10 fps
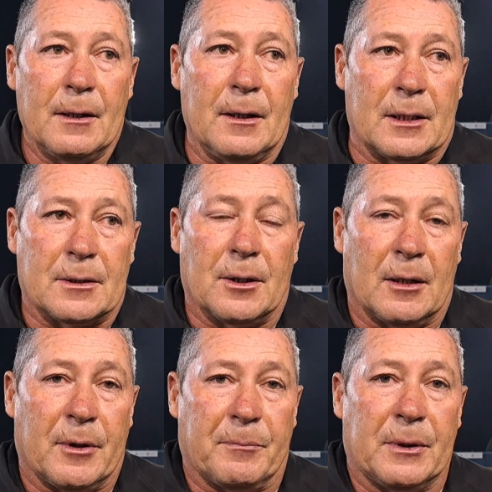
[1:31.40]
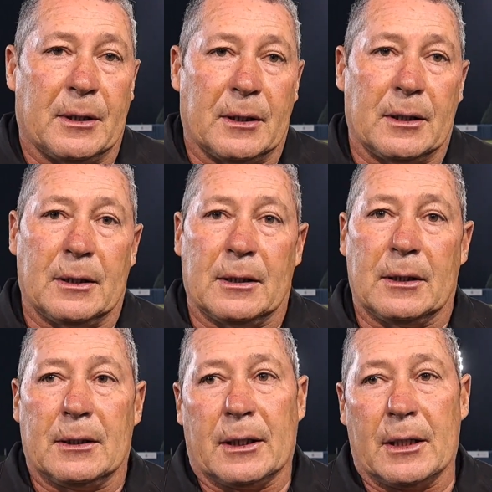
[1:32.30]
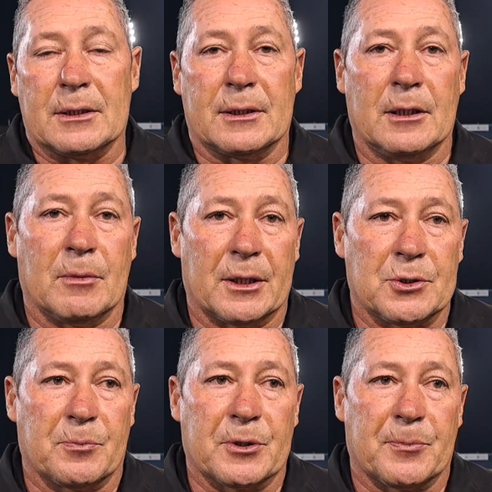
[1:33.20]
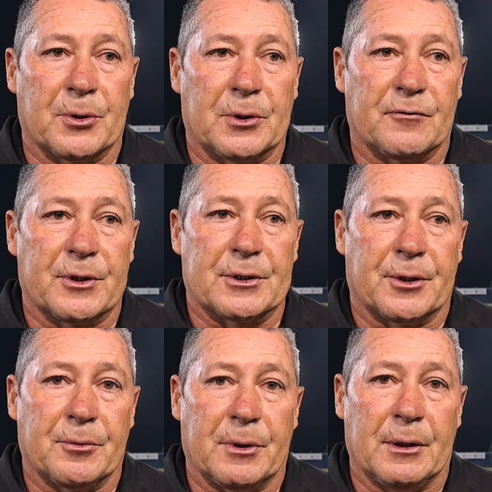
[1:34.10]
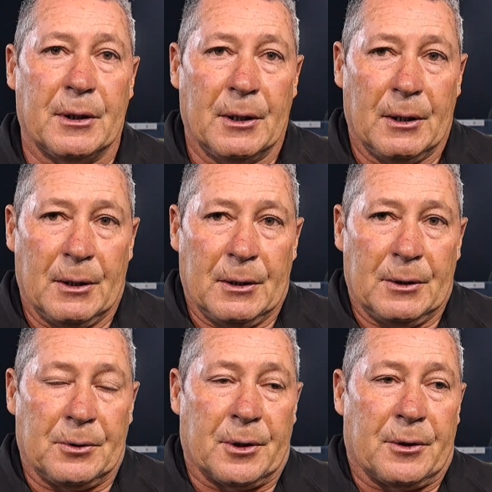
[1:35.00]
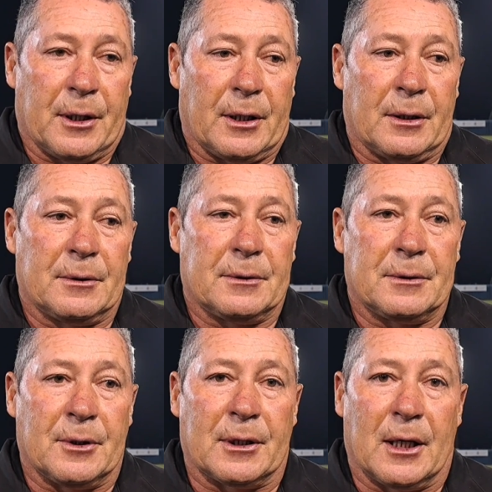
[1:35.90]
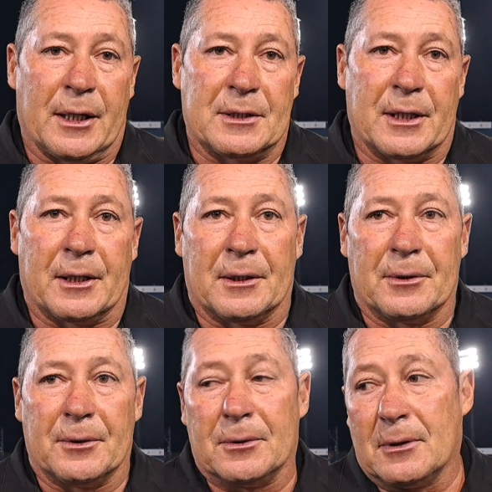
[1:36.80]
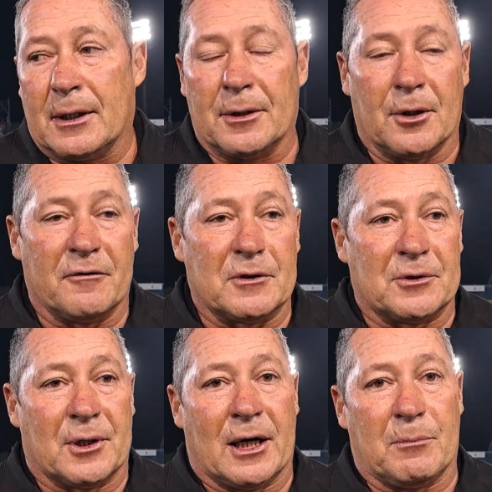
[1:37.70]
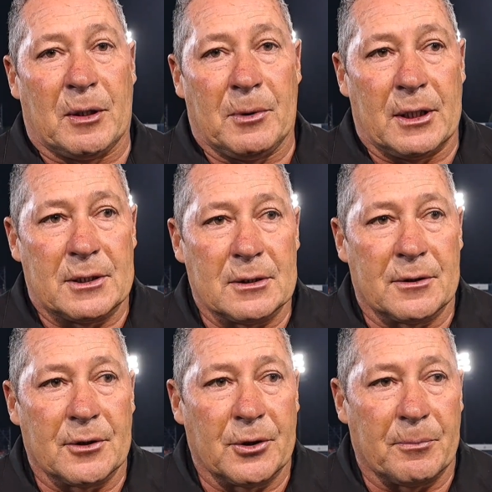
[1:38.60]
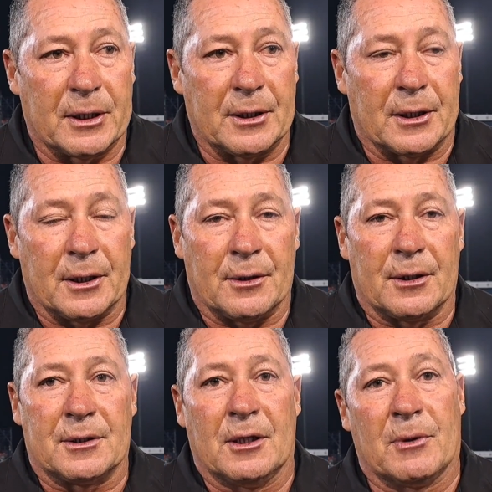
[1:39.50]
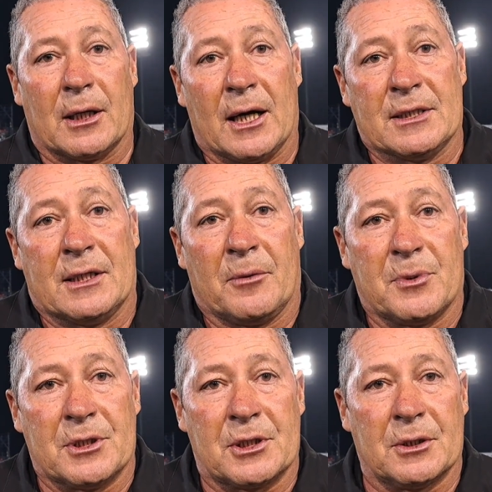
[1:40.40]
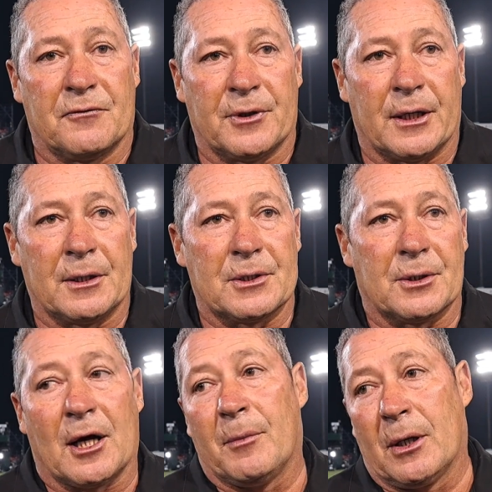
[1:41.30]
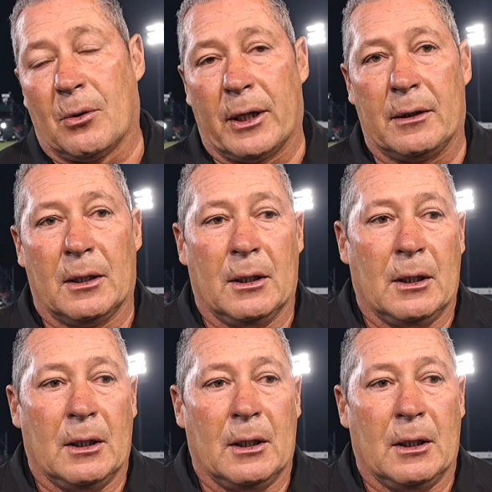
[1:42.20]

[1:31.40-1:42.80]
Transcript: Yes, no, I'm happy. Uh, against a team like Supersport, you've always got to be, you know, they are not lying second or I don't know after tonight maybe they're still third but yeah they're not a team that lies in that position for nothing so coming away